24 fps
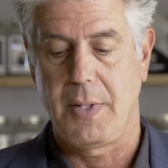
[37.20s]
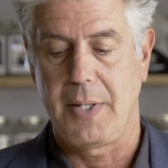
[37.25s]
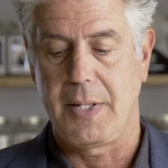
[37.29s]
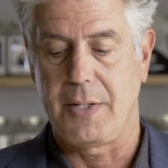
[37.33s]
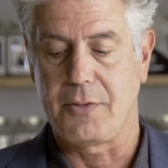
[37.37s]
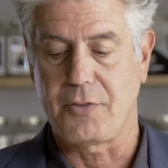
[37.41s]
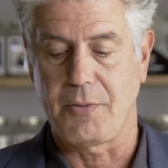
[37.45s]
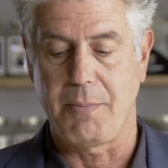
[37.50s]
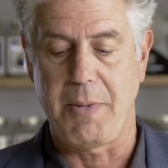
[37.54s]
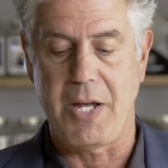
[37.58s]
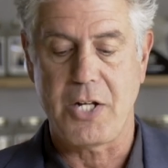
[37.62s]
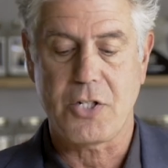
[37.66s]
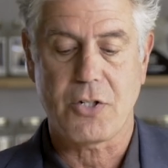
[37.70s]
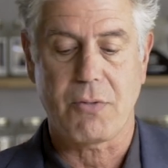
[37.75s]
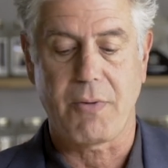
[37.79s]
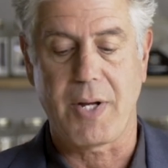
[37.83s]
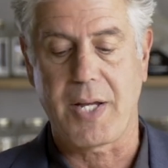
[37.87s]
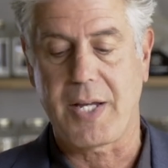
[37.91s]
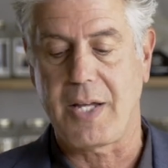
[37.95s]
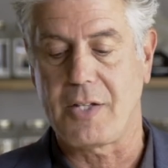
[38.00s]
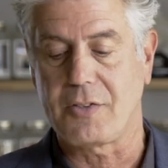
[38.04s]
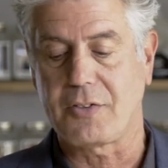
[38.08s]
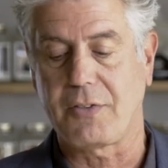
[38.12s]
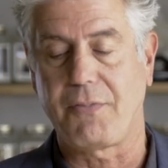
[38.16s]
It is a measure,
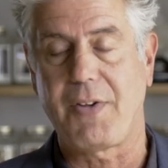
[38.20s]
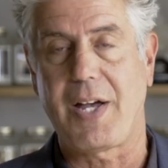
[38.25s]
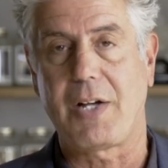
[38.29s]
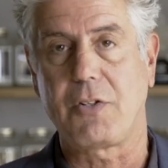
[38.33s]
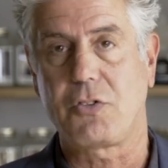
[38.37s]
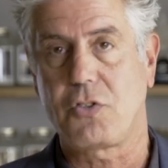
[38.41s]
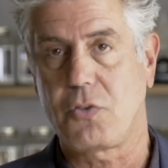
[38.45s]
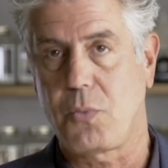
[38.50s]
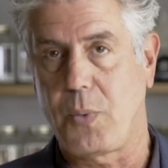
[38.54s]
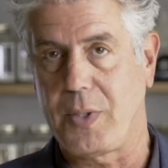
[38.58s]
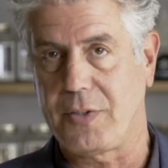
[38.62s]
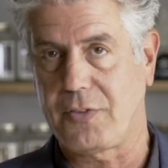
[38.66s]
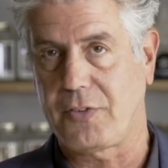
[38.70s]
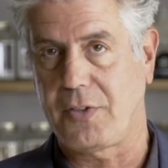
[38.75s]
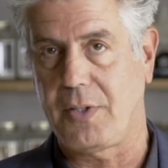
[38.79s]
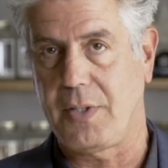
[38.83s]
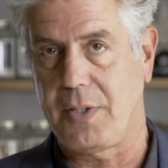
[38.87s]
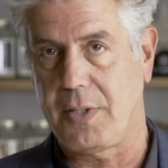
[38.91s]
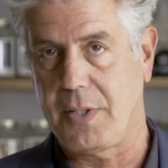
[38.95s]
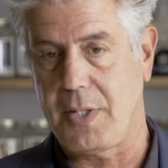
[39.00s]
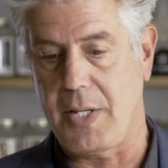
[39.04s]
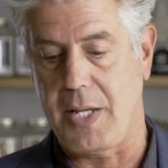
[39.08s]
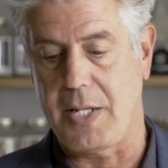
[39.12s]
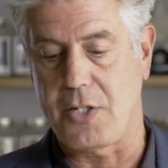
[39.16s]
I guess, of how
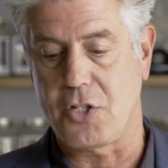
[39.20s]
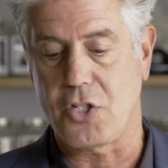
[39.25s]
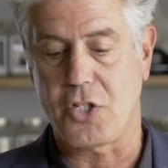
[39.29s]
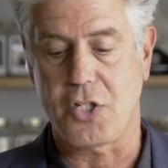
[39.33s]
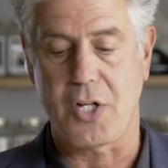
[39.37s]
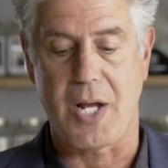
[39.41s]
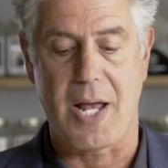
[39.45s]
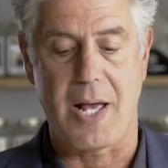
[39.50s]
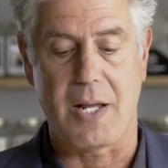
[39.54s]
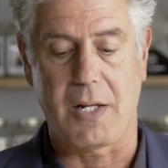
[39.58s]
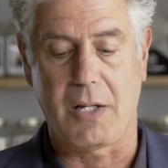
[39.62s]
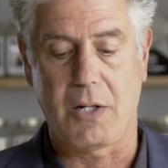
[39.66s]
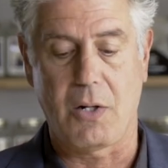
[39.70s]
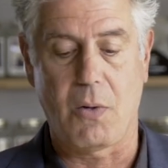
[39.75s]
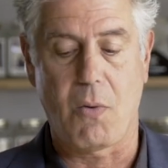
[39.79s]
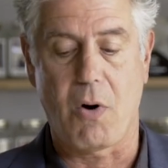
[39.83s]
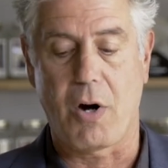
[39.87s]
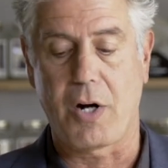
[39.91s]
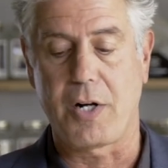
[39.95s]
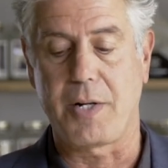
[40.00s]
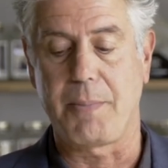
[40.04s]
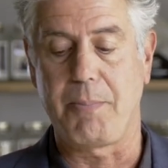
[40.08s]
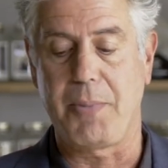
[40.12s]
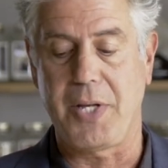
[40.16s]
twisted and shallow
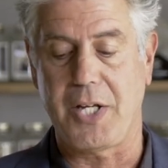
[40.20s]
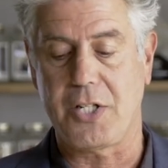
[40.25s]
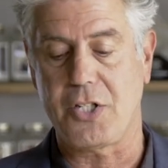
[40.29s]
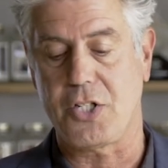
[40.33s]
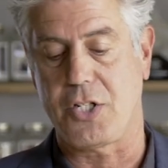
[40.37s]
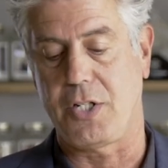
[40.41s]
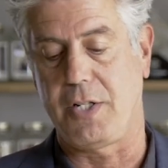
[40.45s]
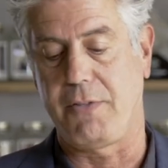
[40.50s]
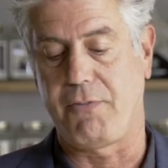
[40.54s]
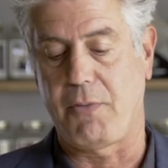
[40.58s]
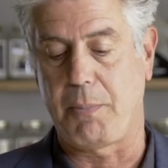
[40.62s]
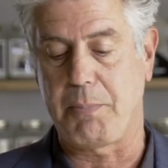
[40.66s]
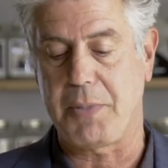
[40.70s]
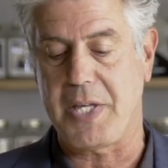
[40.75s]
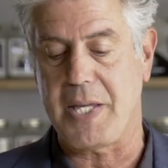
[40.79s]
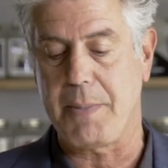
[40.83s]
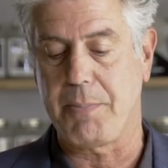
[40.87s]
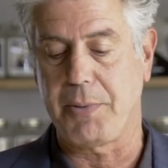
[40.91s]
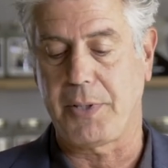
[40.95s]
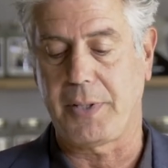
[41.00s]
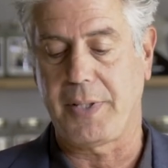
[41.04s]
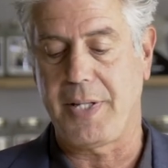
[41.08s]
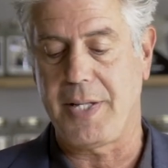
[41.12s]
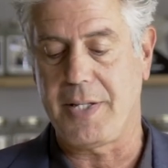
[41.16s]
our depiction of a
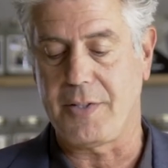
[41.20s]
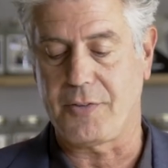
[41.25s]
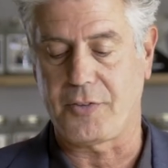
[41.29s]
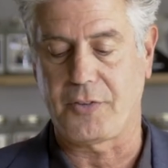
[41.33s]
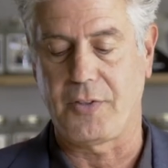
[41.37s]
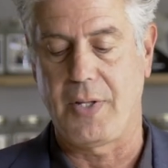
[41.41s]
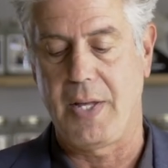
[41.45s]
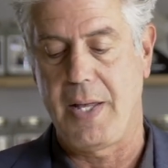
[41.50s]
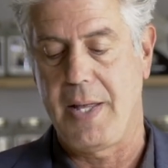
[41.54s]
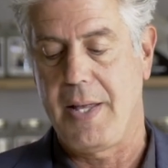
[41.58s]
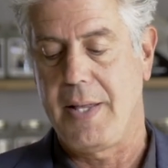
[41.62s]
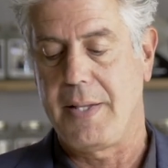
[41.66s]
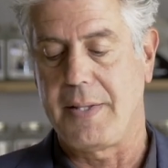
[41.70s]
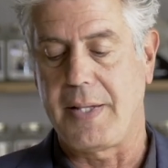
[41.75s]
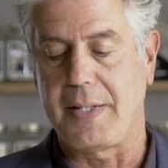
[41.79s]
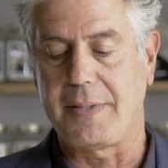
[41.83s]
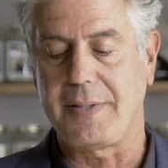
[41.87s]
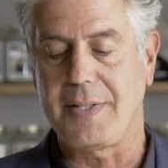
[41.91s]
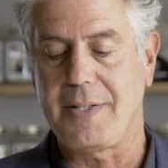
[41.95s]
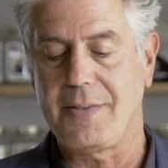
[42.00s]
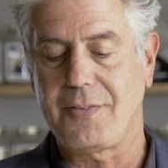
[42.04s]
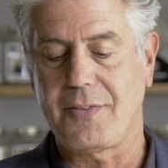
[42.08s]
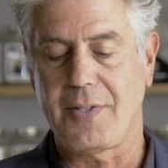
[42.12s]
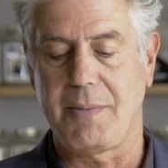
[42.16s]
people is,
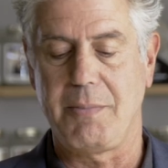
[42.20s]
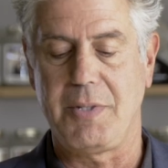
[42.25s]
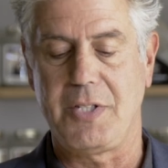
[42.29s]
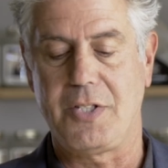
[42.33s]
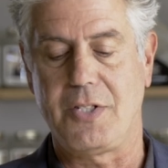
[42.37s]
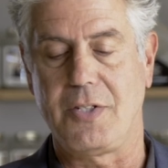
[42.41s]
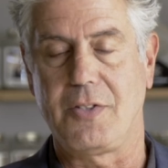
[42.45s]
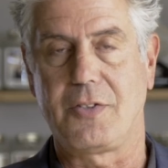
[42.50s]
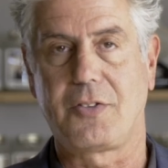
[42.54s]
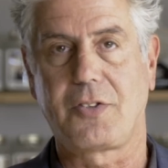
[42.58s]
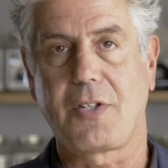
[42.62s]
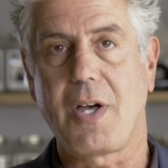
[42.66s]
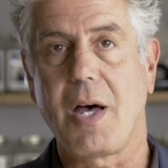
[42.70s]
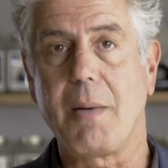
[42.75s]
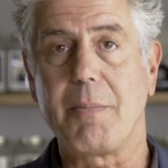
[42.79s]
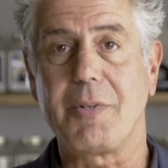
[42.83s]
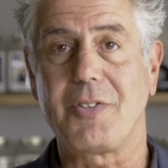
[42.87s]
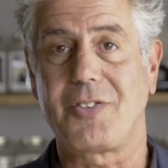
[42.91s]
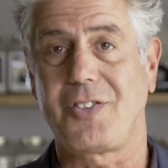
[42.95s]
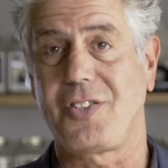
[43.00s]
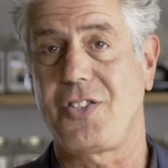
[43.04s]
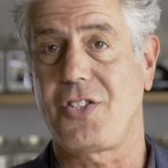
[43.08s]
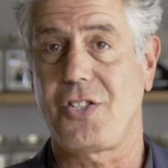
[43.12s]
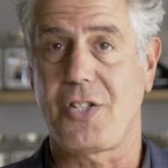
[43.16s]
that these images come
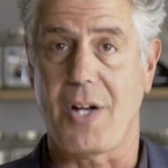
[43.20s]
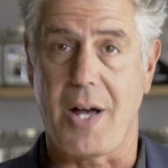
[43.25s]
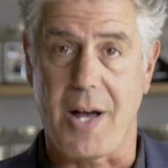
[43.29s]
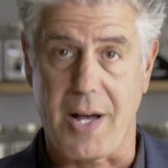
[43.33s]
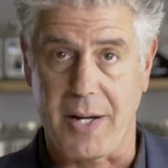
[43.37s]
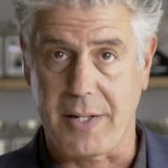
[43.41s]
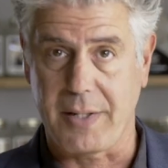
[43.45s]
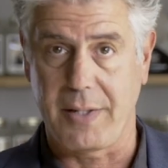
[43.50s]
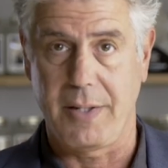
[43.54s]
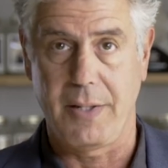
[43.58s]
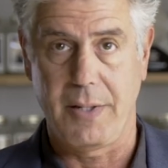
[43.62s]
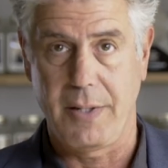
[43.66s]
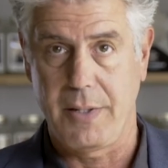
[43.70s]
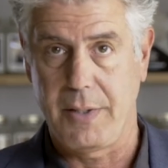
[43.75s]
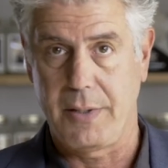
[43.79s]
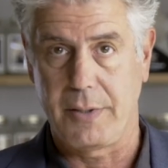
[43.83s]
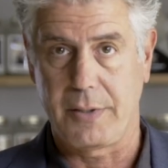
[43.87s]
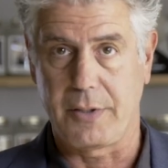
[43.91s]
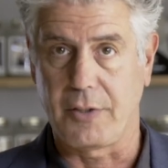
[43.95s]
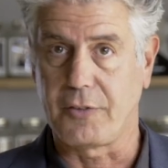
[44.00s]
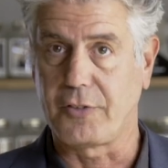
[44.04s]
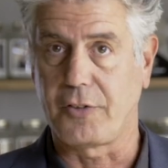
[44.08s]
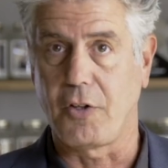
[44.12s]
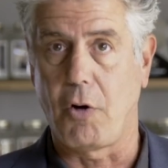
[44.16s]
as a shock
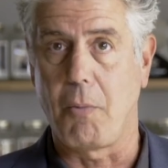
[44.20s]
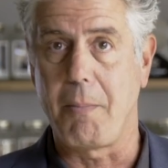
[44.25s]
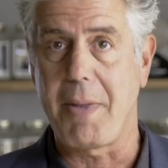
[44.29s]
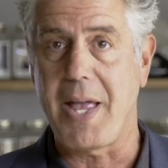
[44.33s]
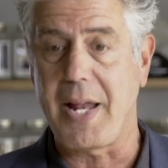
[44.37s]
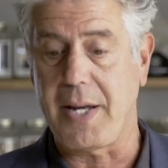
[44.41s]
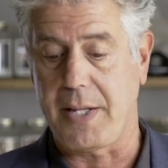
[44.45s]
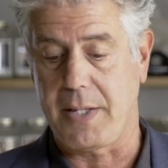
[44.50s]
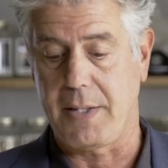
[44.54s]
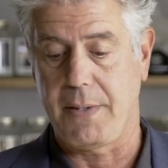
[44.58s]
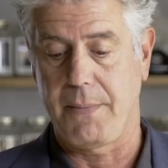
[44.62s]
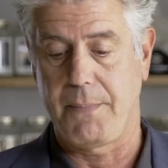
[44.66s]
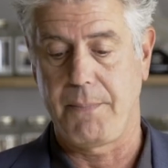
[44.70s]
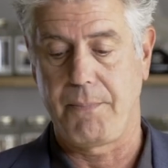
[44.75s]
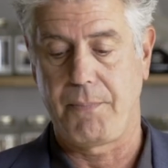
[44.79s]
to so many.